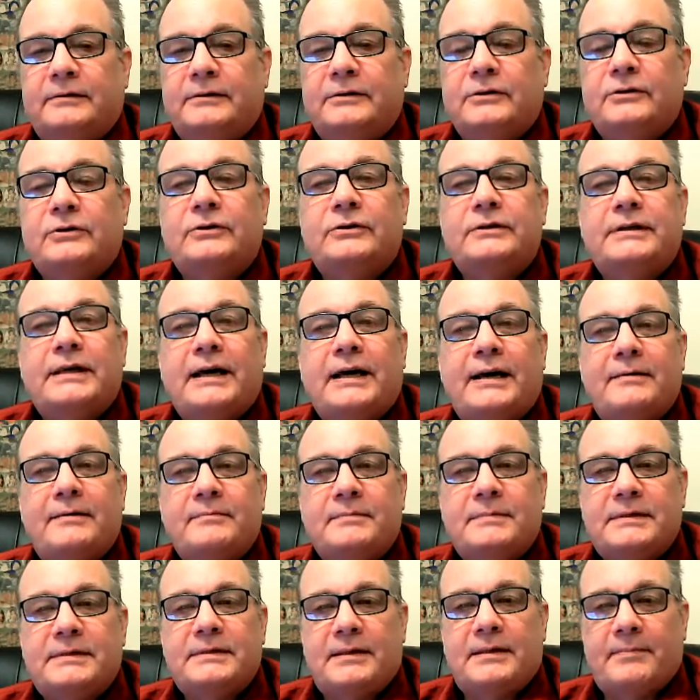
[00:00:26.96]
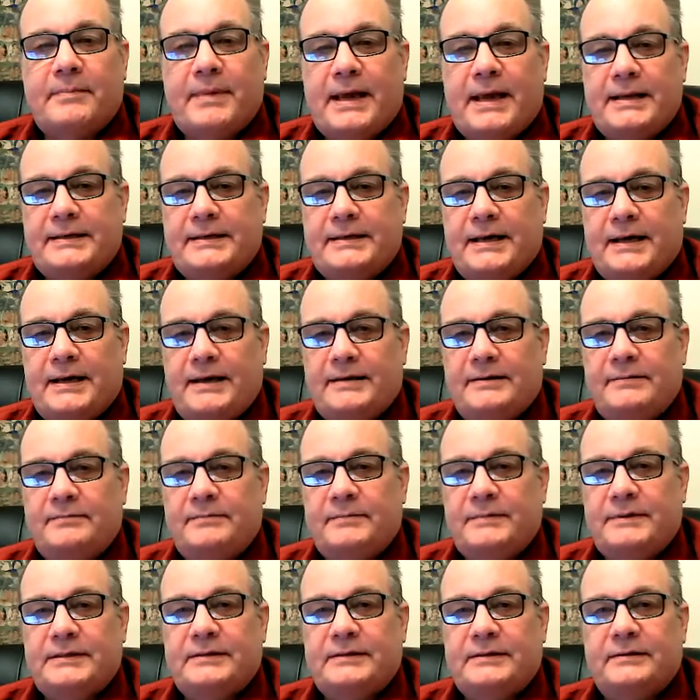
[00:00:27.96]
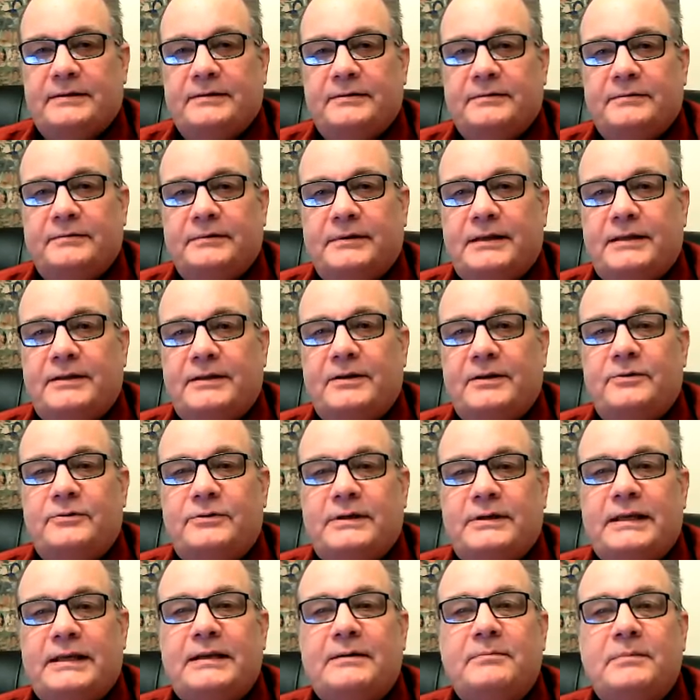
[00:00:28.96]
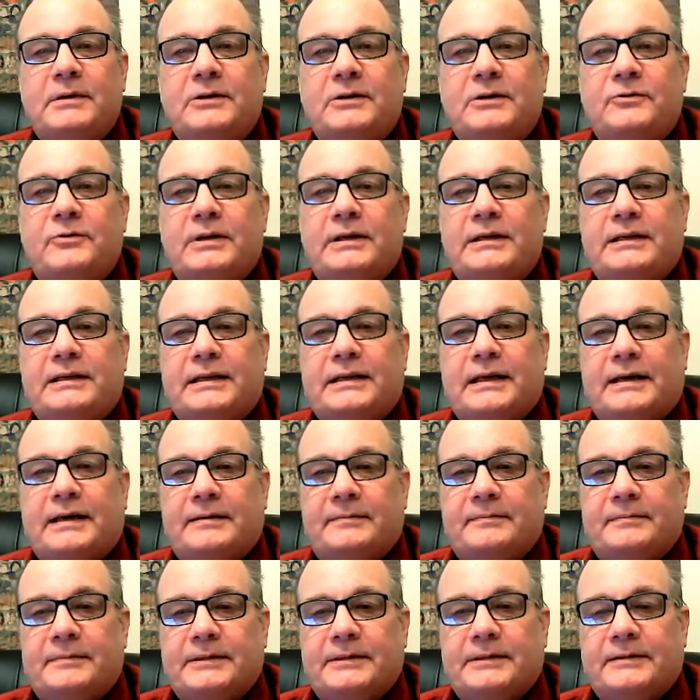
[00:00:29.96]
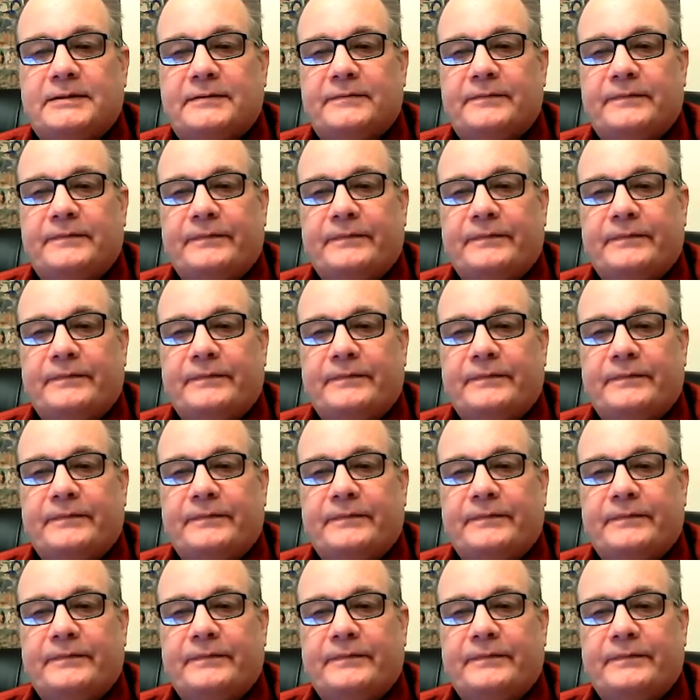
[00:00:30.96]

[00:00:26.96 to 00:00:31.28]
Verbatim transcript: the good times, the bad times, and those in between times.